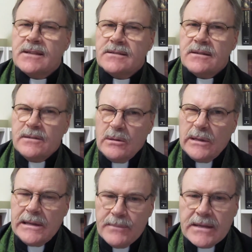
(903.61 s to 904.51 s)
as a
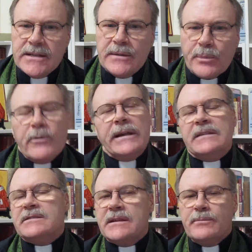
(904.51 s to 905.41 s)
newly minted
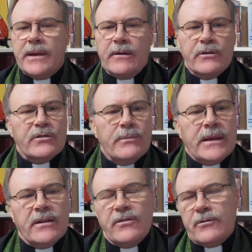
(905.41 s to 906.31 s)
priest in parish
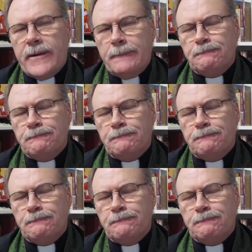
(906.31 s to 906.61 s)
ministry.